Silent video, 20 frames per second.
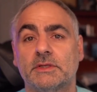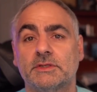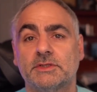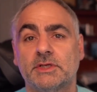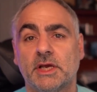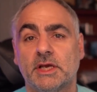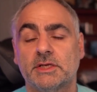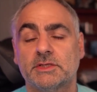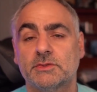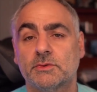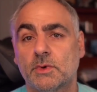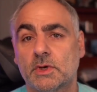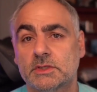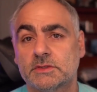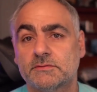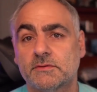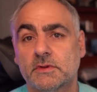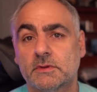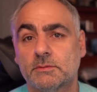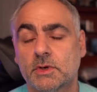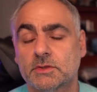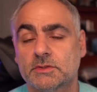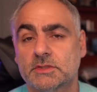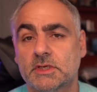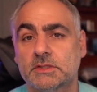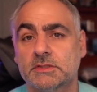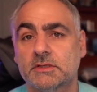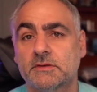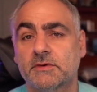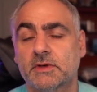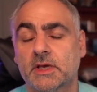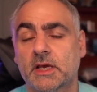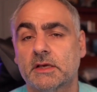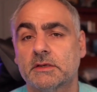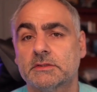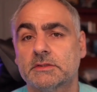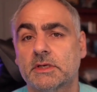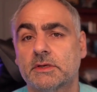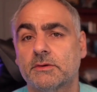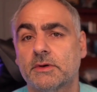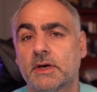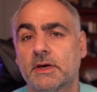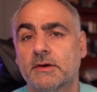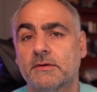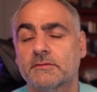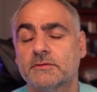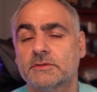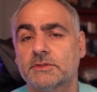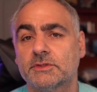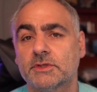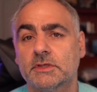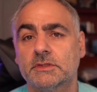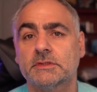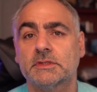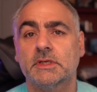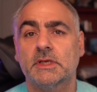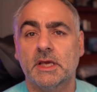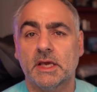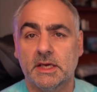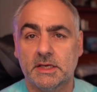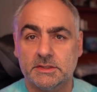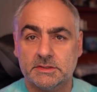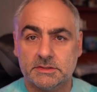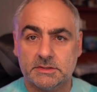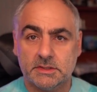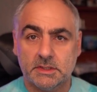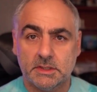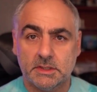and change the ones for the most sensitive accounts that you have, just in case